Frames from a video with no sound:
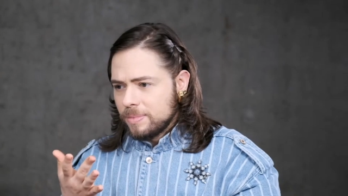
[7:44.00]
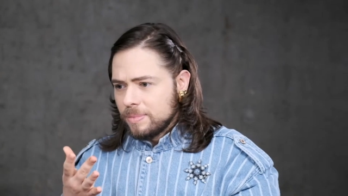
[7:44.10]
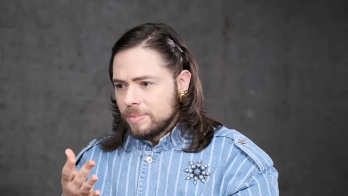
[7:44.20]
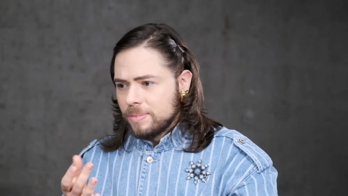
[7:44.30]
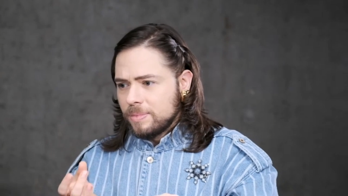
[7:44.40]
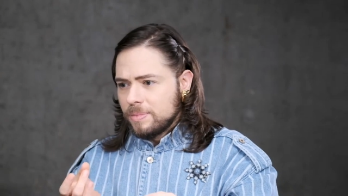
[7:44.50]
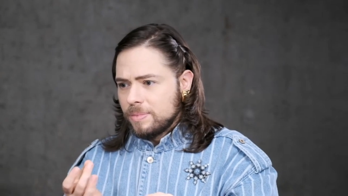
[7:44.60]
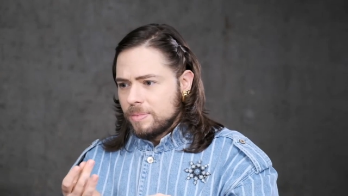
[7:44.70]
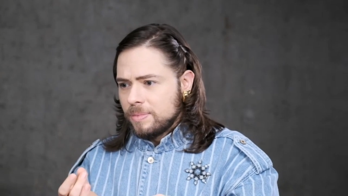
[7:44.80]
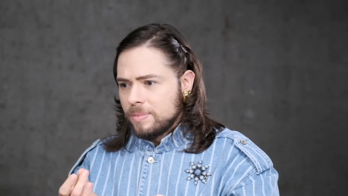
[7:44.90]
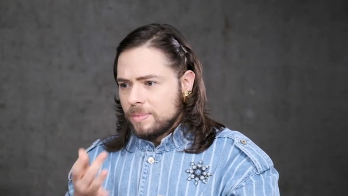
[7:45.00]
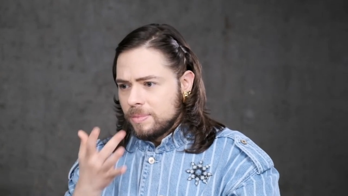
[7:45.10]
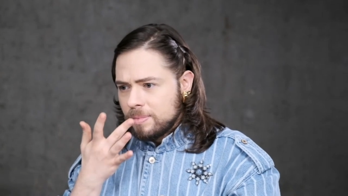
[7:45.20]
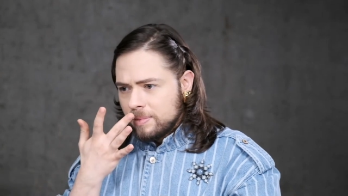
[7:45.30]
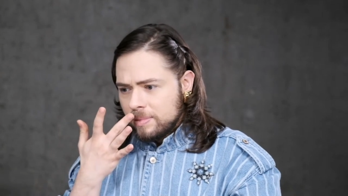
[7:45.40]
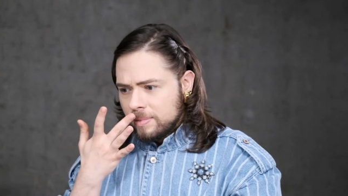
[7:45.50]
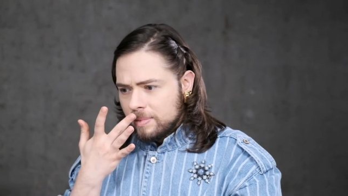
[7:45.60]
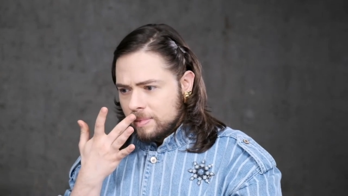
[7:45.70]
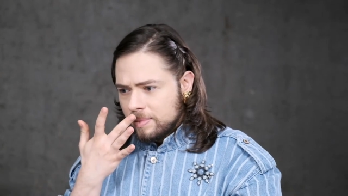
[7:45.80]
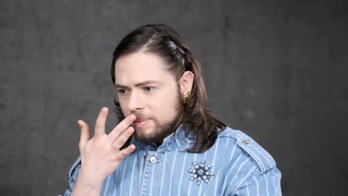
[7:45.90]

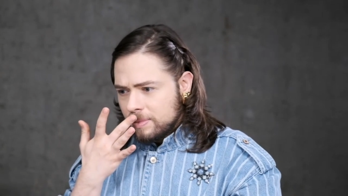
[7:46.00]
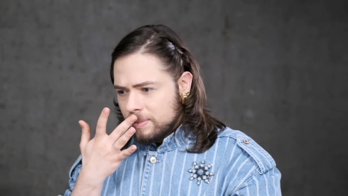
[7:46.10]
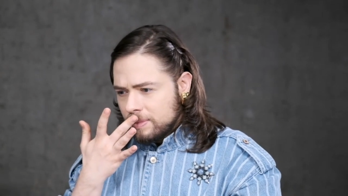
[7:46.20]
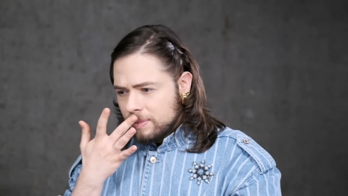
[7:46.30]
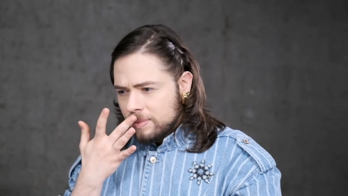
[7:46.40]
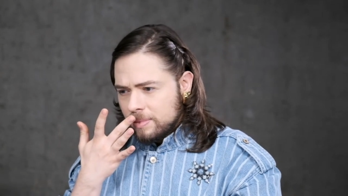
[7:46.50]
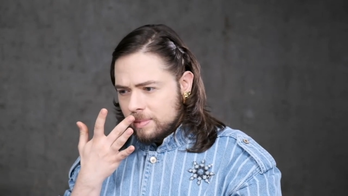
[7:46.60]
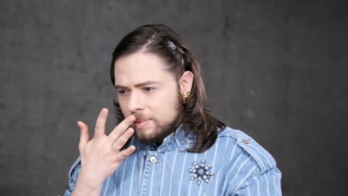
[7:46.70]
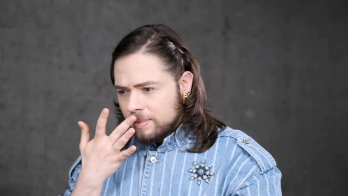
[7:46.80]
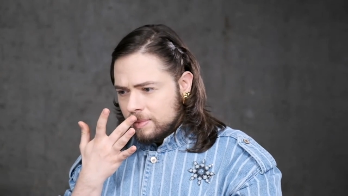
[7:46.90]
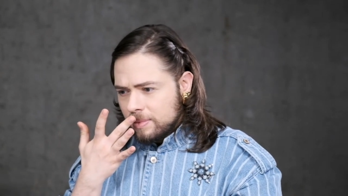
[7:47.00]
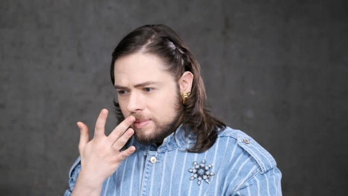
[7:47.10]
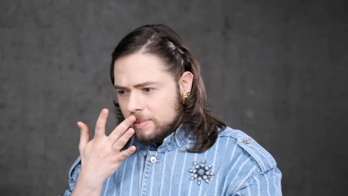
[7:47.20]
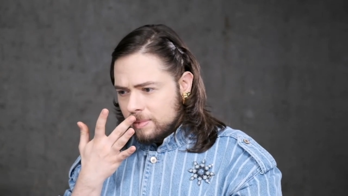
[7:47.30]
(no one is talking)